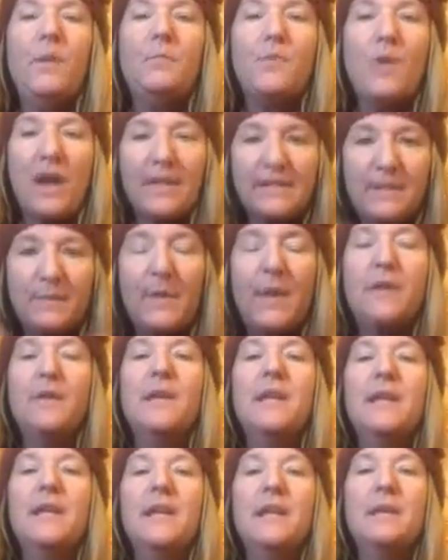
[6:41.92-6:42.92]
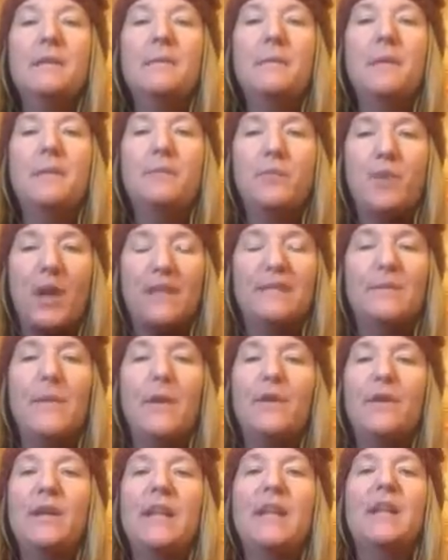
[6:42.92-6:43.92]
Prosperity
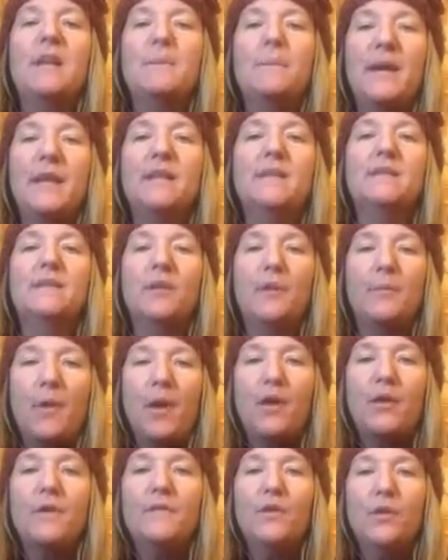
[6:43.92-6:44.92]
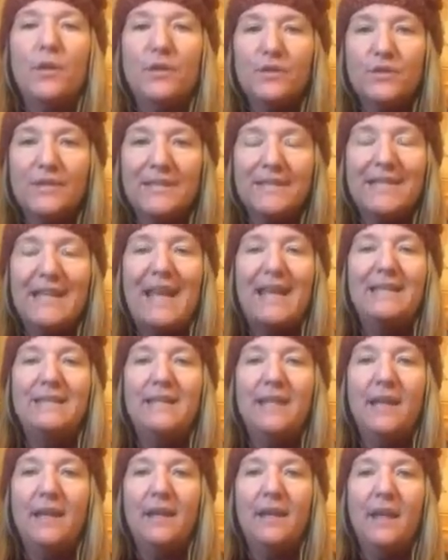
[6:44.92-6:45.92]
and abundance are a part of your
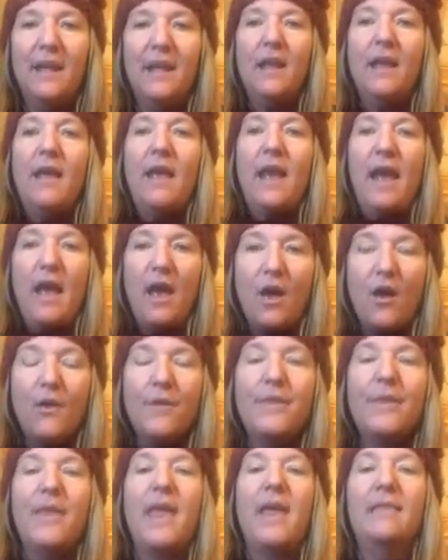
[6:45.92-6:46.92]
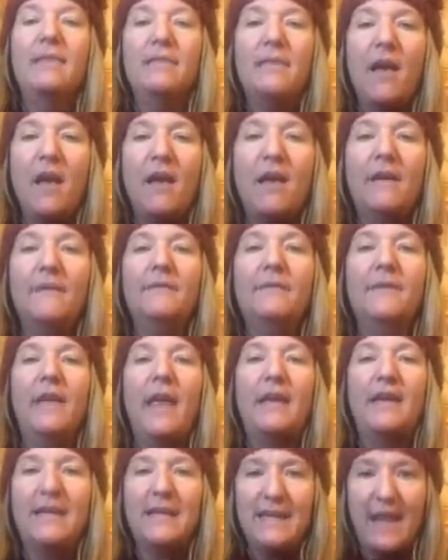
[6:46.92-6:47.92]
understanding. Health and love
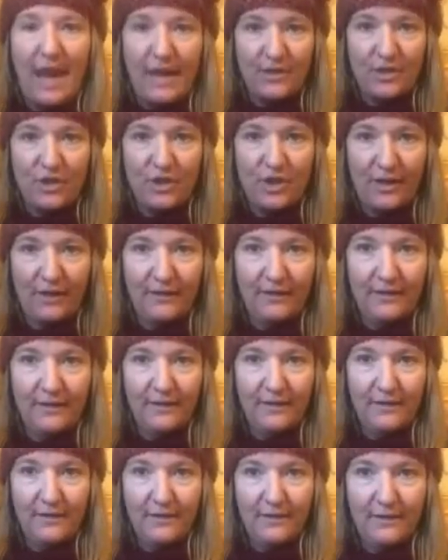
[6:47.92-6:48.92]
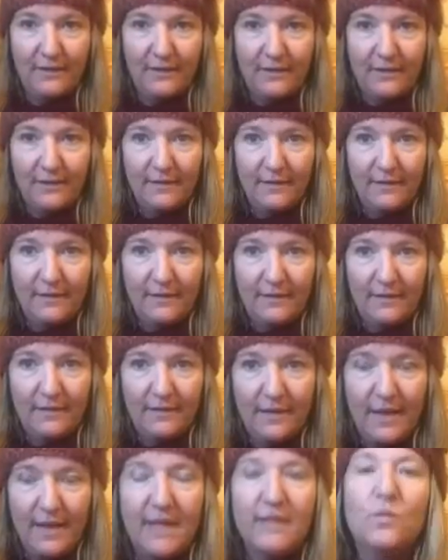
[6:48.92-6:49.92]
and connection
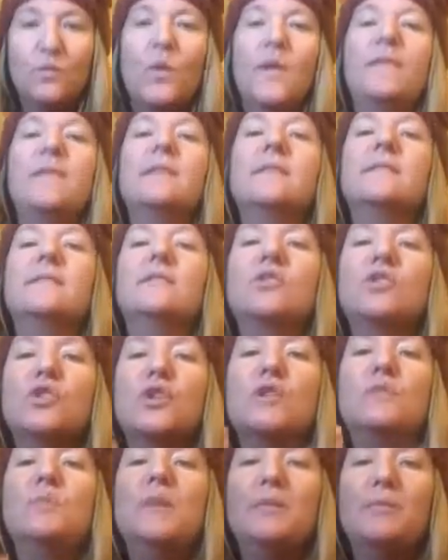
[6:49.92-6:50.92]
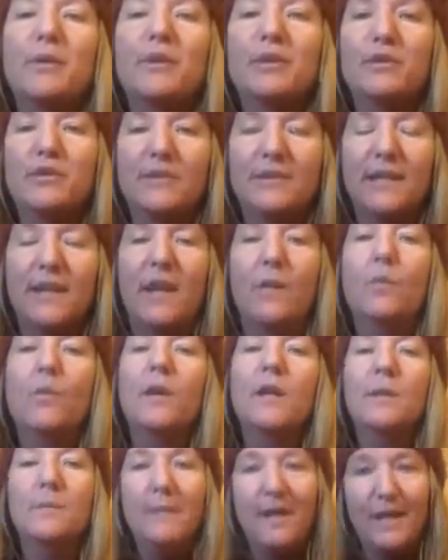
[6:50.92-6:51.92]
is what this should be producing, and we're
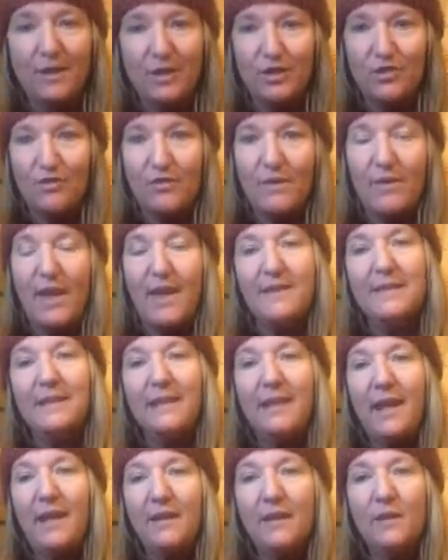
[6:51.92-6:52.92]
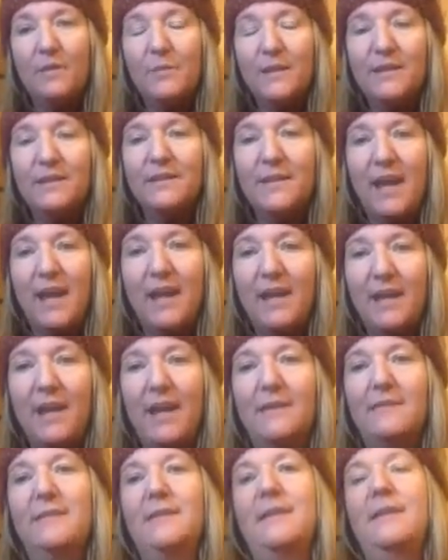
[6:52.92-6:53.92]
going to make sure that together we stay
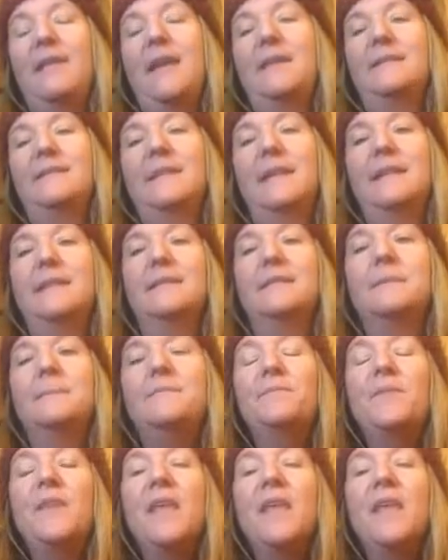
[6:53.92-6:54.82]
connected, and that does.